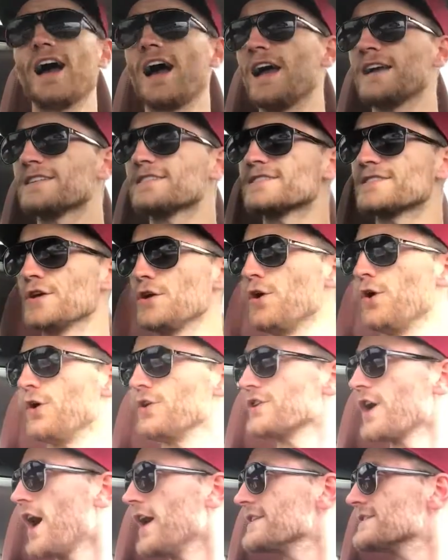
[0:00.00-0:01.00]
I still
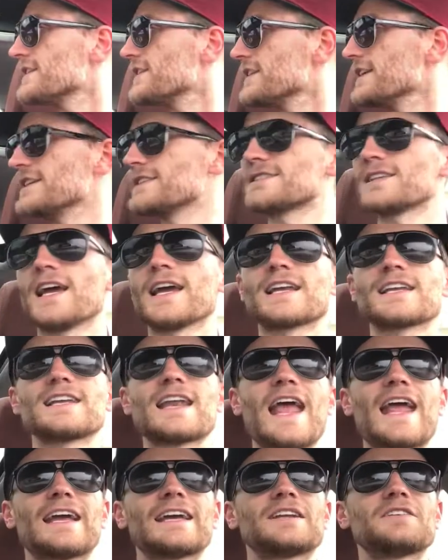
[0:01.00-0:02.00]
hold on to these
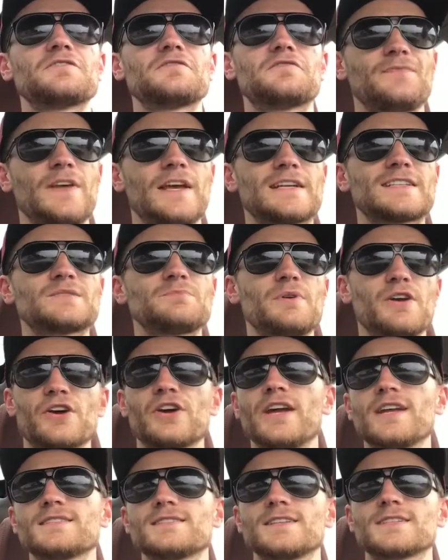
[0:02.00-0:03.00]
negative
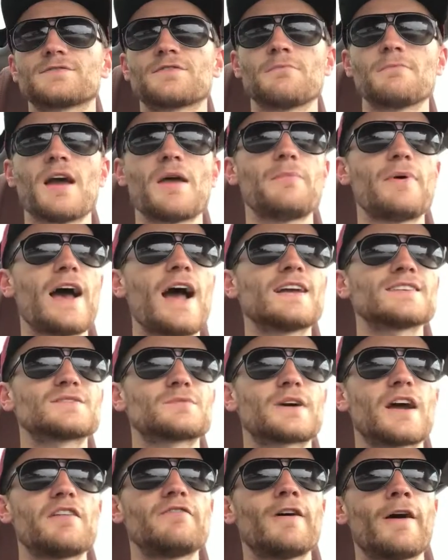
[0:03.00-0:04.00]
experiences from my past
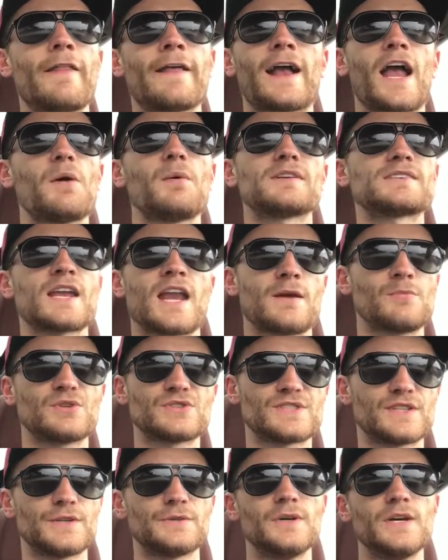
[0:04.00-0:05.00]
where I felt like I wasn't able
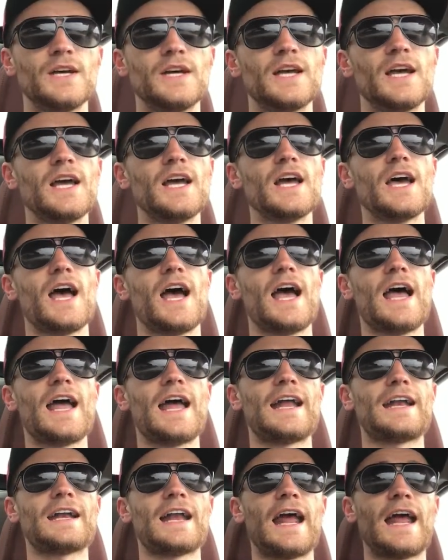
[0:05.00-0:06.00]
to,
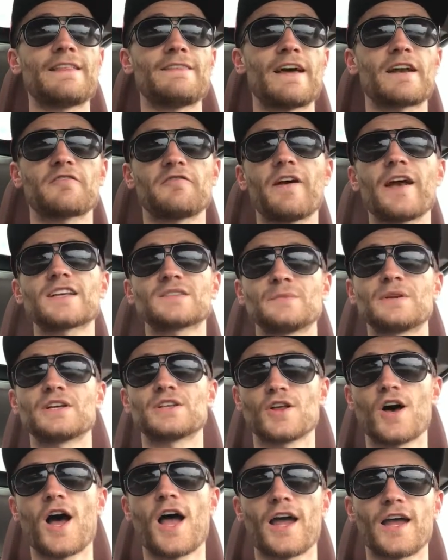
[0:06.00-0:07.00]
and that affects me a
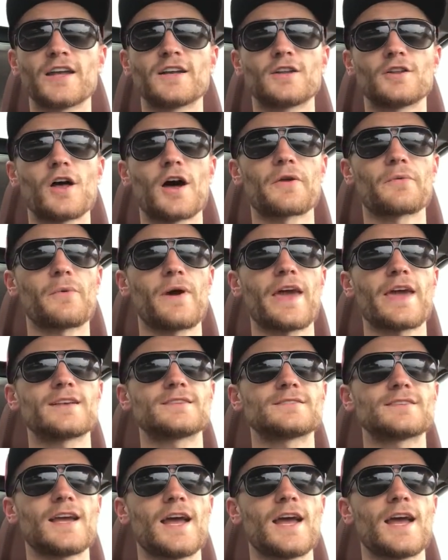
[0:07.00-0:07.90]
lot in a lot of ways.